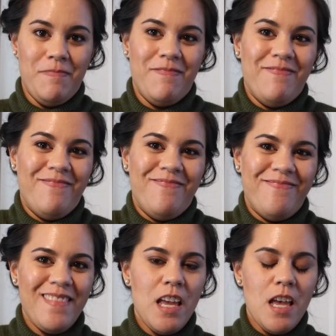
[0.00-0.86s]

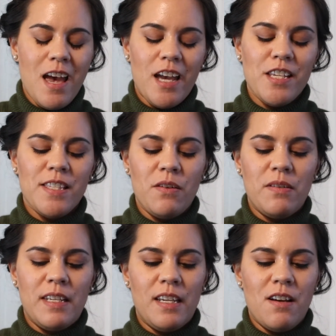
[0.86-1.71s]
I
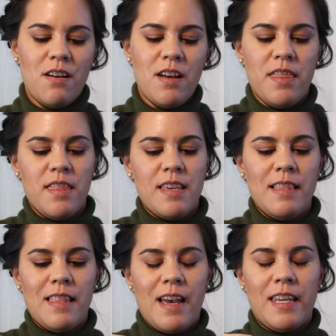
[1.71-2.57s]
sewed it on the
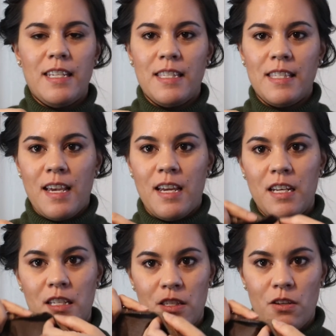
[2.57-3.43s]
lining side,
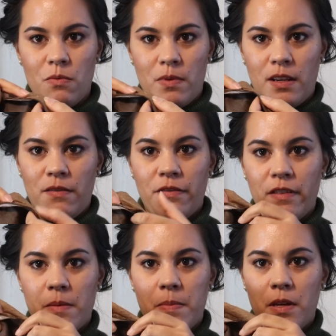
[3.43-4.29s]
and so when I
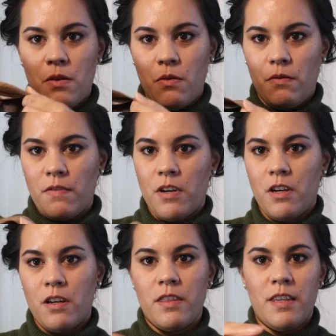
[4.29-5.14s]
flip it
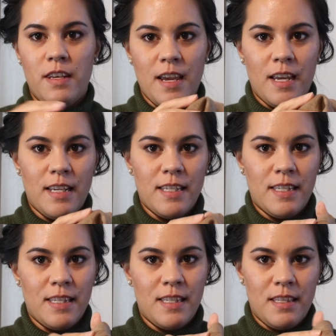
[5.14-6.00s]
over, the
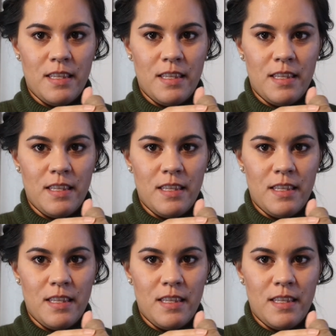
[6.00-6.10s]
nice